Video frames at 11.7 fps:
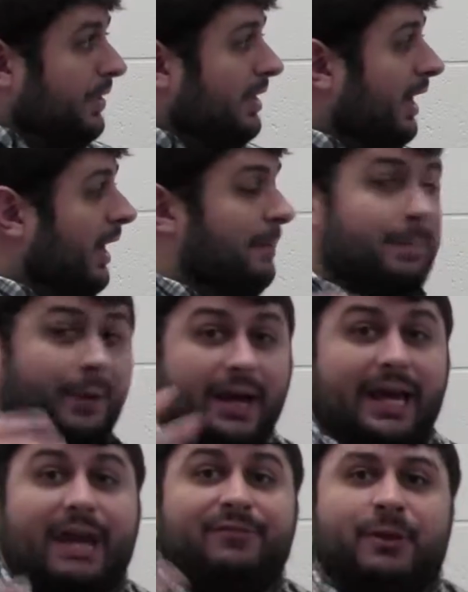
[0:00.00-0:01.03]

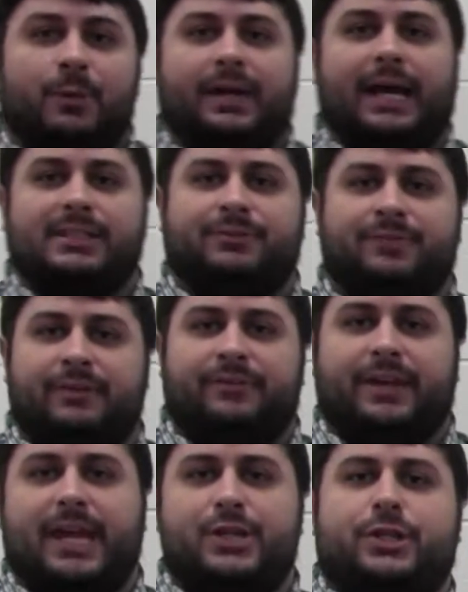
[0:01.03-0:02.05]
But everyone has a
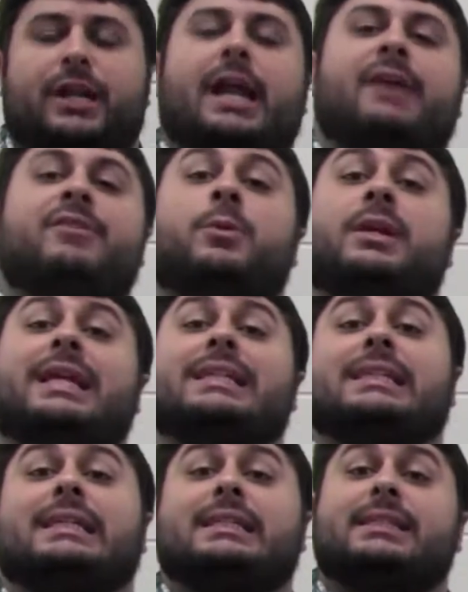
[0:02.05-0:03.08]
favorite vacation, and everyone
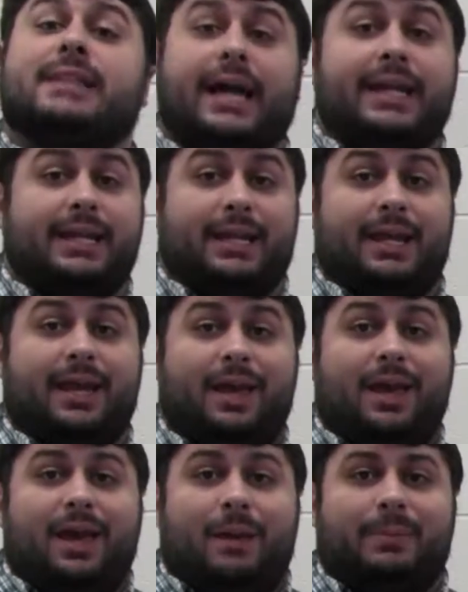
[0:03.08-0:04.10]
gets excited
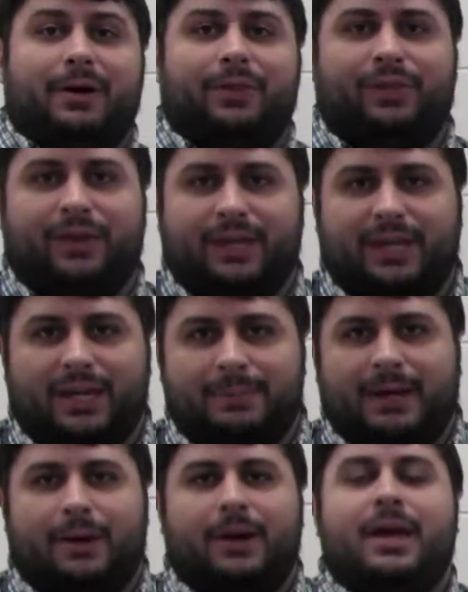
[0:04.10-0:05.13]
about thinking
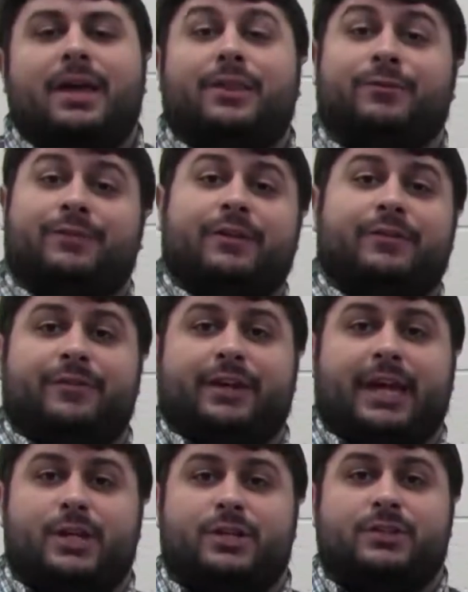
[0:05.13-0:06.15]
about their favorite
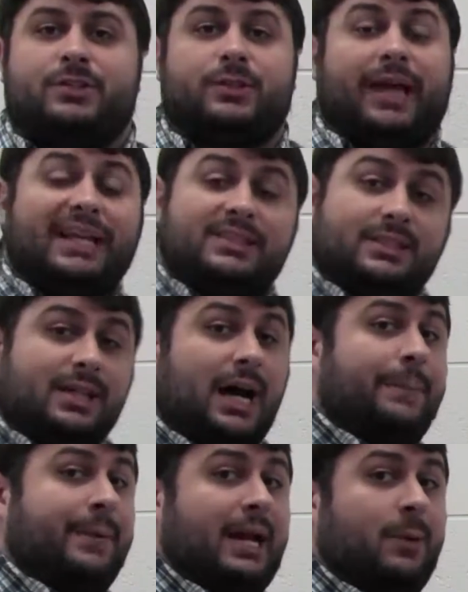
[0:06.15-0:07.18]
vacation. So that's the
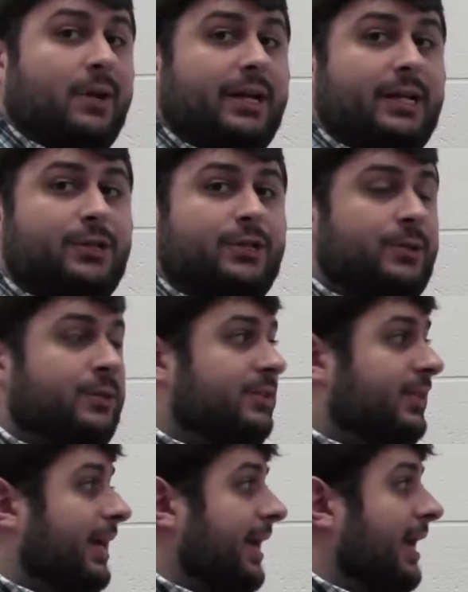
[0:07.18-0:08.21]
topic I want to introduce
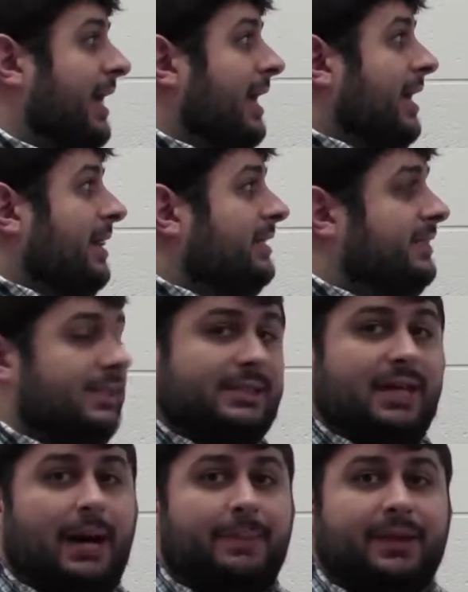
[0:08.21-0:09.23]
today. This is the
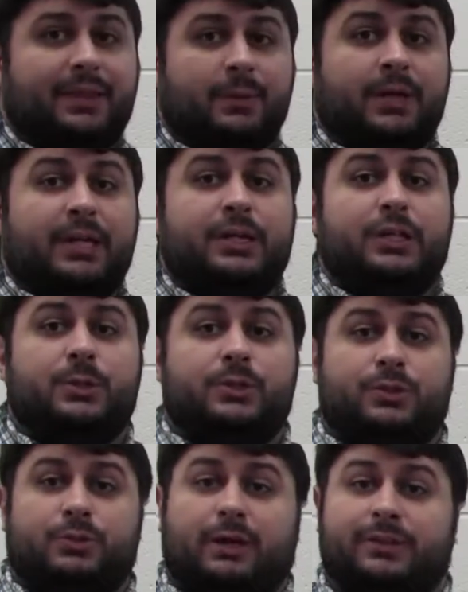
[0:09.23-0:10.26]
topic that we're going to
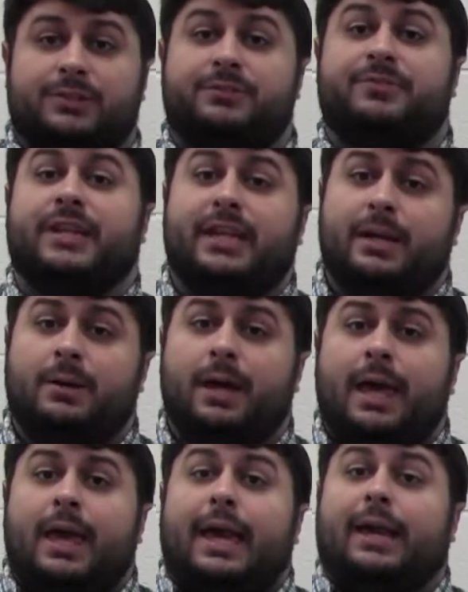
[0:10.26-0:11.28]
use throughout this video,
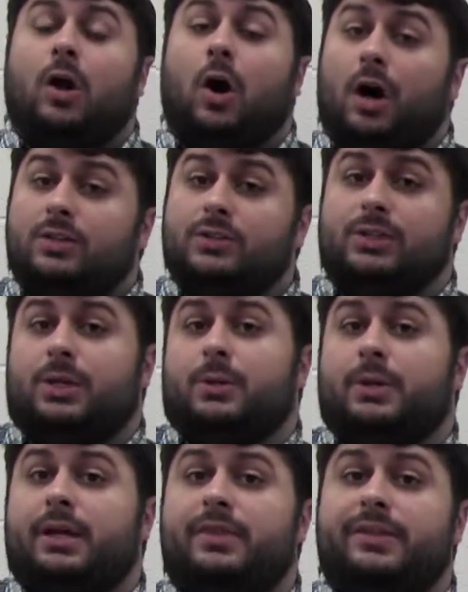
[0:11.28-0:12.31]
and
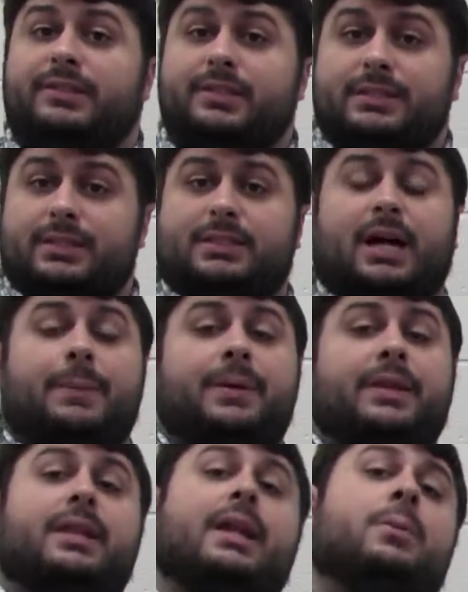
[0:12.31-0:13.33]
also this is the
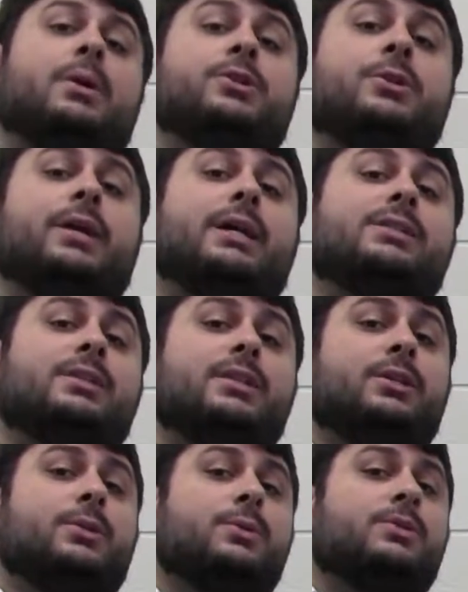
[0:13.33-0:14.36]
topic that I want you guys to
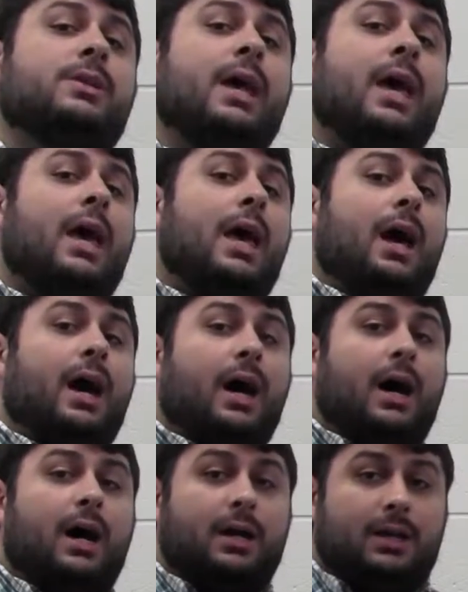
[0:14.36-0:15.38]
use
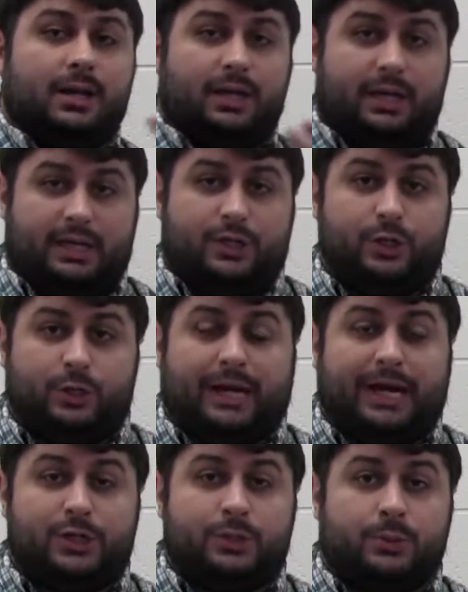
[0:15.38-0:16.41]
in your
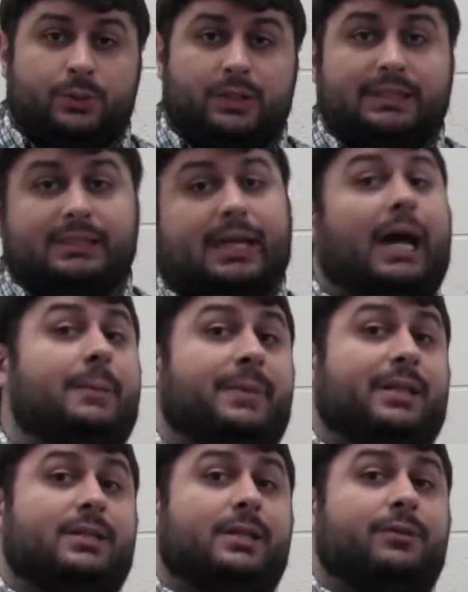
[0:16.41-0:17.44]
actual
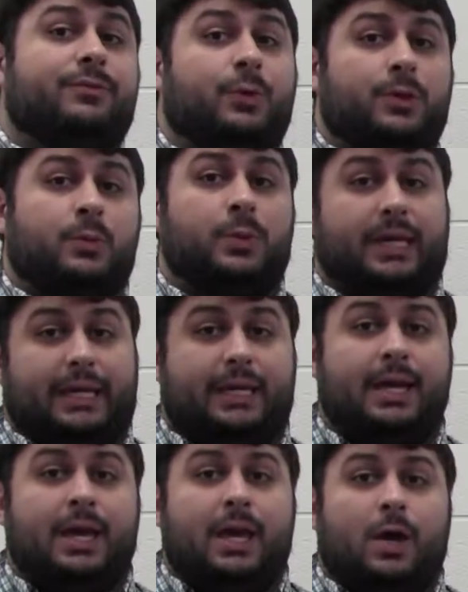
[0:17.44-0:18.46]
assignment for the
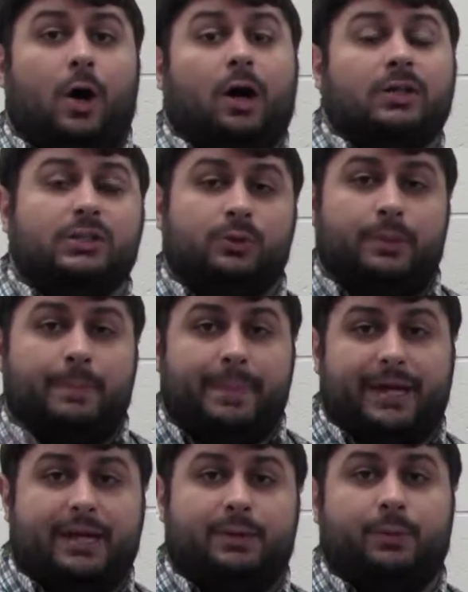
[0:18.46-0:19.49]
week, also
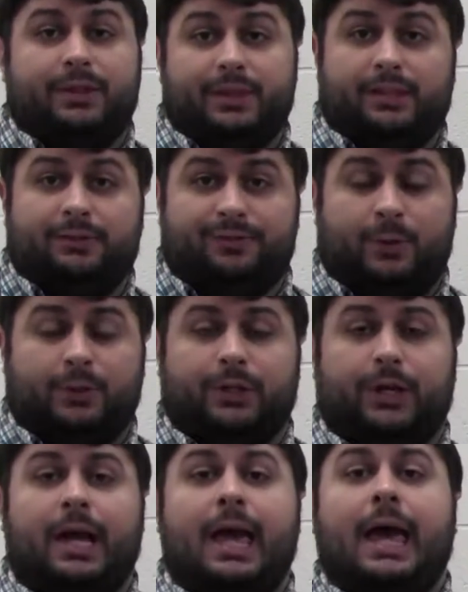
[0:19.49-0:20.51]
embedded within the
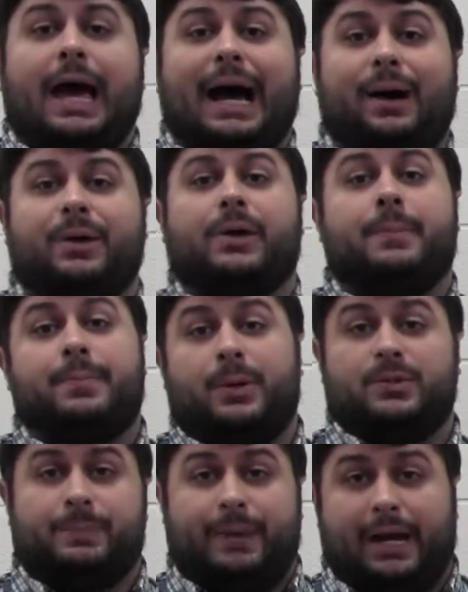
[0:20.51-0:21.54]
folder, How to
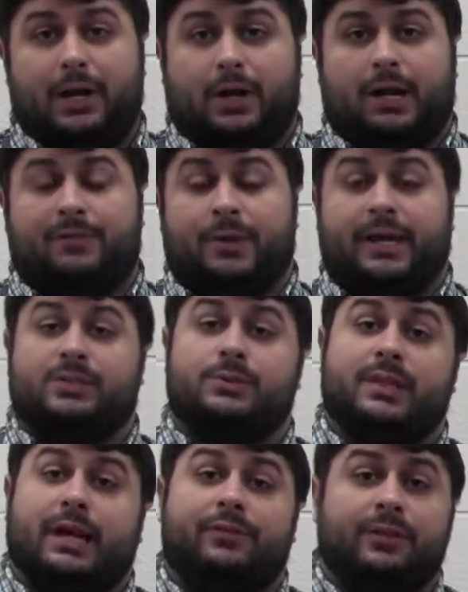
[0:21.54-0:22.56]
Compose a Paragraph. Okay, so
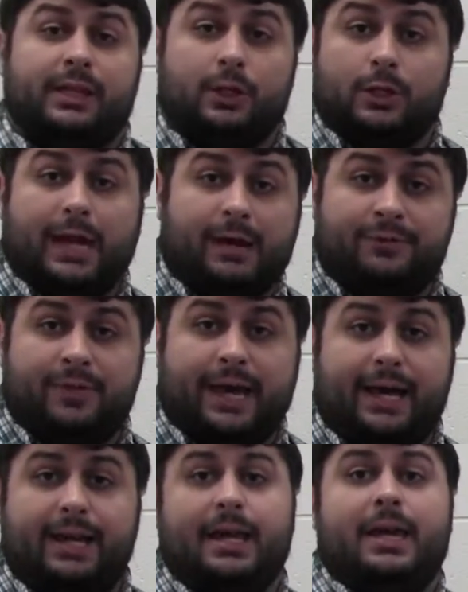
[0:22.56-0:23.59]
definitely look out for
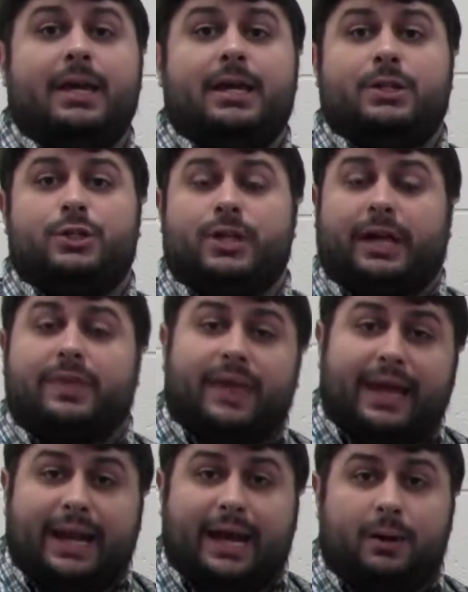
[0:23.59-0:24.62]
that. Check
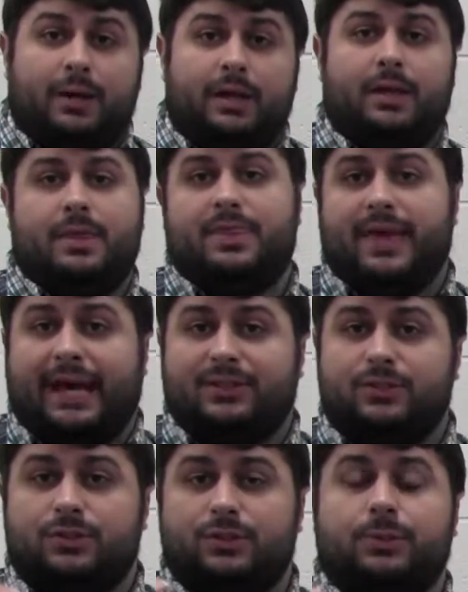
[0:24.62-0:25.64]
that out.
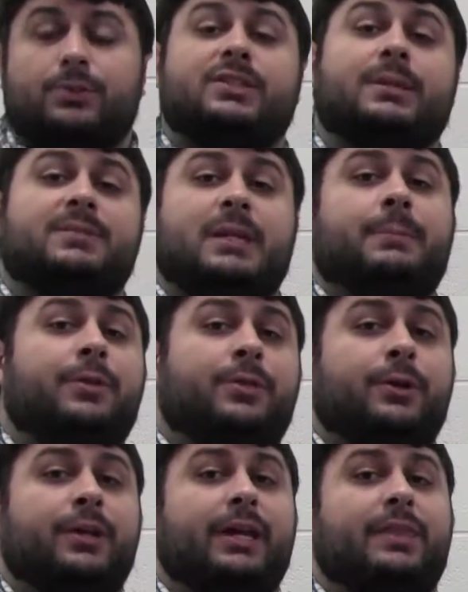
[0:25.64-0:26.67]
That's due September
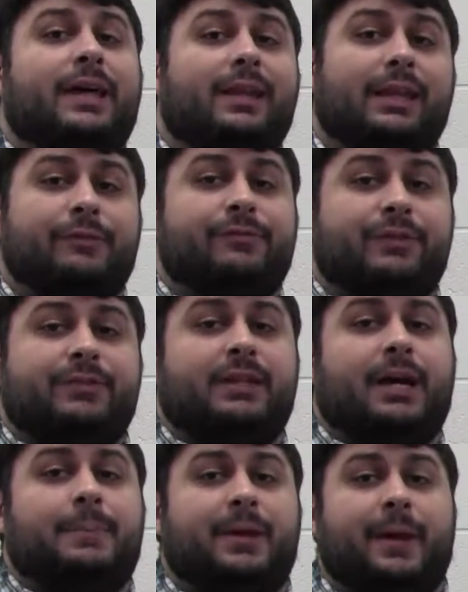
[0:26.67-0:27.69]
30th at
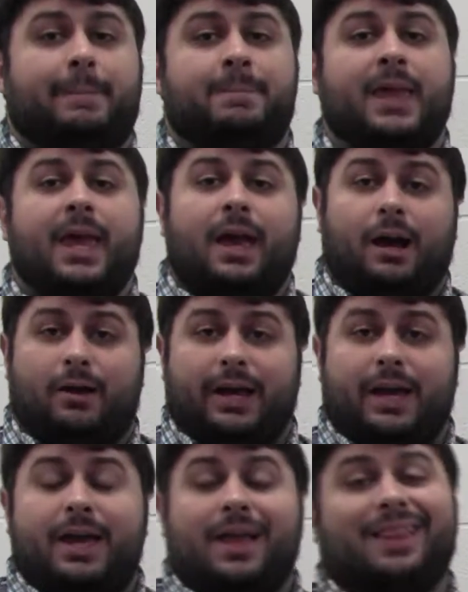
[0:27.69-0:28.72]
11:59 p.m. All
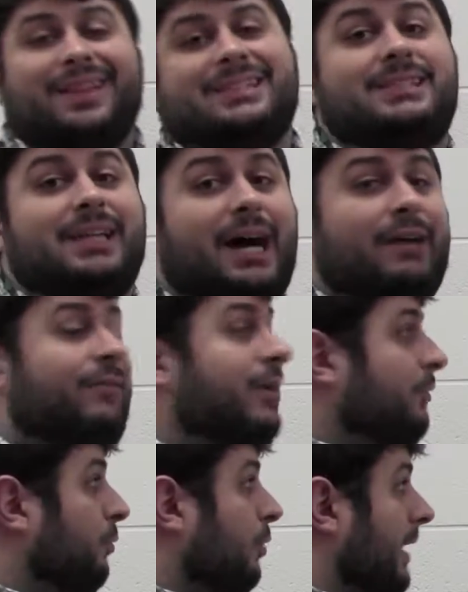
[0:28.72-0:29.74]
right, let's dive
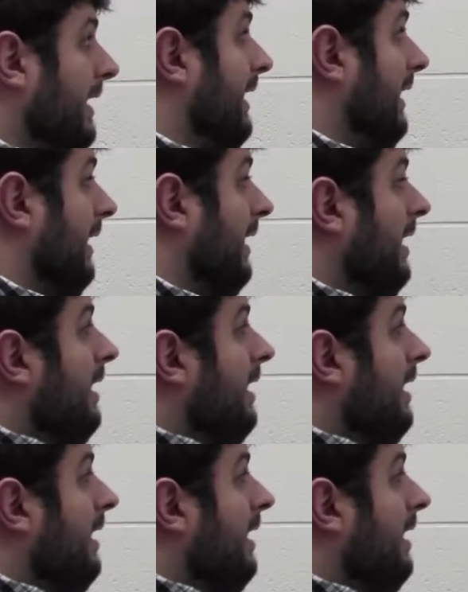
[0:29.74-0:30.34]
right in.